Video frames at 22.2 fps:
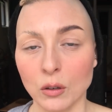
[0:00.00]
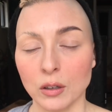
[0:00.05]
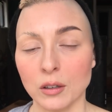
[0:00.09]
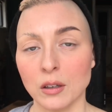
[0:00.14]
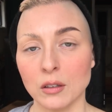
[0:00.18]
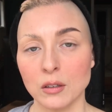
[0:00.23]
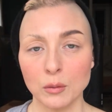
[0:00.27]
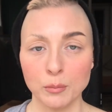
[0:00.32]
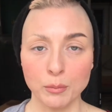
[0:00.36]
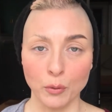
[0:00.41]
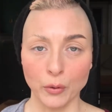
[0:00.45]

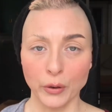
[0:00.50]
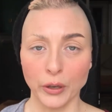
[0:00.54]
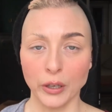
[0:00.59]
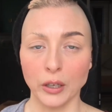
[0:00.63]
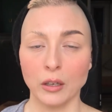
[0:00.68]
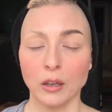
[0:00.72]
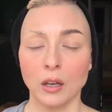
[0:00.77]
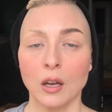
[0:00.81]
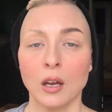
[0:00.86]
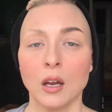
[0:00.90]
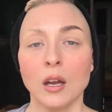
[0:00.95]
another point,
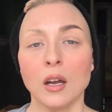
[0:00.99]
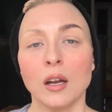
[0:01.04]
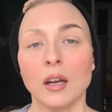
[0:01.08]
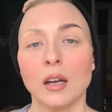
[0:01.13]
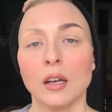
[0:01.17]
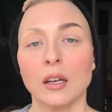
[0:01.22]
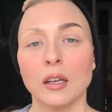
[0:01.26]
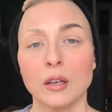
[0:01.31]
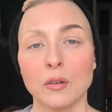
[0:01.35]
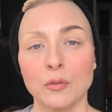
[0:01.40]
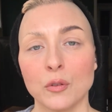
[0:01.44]

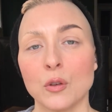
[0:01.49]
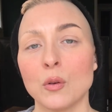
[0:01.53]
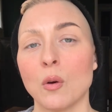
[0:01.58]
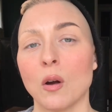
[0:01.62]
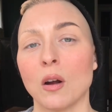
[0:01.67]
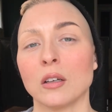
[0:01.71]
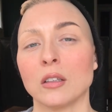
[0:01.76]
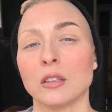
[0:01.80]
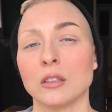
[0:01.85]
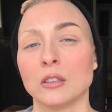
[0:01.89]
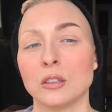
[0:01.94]
if you are
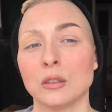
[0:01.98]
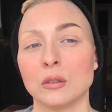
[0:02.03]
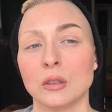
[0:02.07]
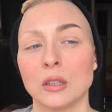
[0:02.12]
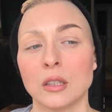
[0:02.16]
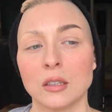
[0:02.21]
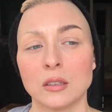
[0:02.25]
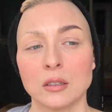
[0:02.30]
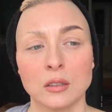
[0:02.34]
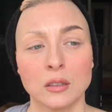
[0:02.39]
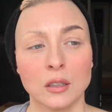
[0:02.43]
going to do
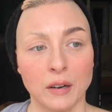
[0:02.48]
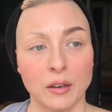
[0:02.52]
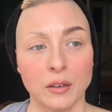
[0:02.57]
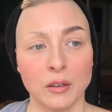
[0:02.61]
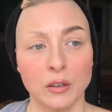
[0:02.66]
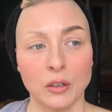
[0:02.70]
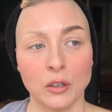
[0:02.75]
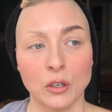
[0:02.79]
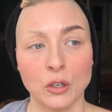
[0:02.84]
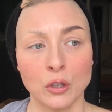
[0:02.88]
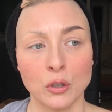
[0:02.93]
this and
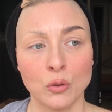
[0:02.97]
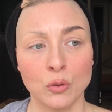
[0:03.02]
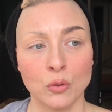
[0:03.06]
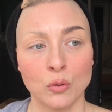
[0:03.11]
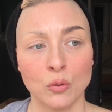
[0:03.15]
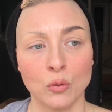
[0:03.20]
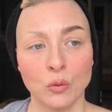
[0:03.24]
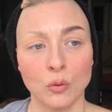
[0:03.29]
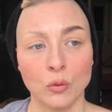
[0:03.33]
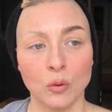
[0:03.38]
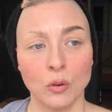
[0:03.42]

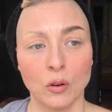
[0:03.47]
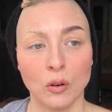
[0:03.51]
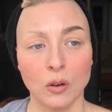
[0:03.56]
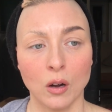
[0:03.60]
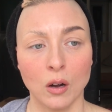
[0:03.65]
you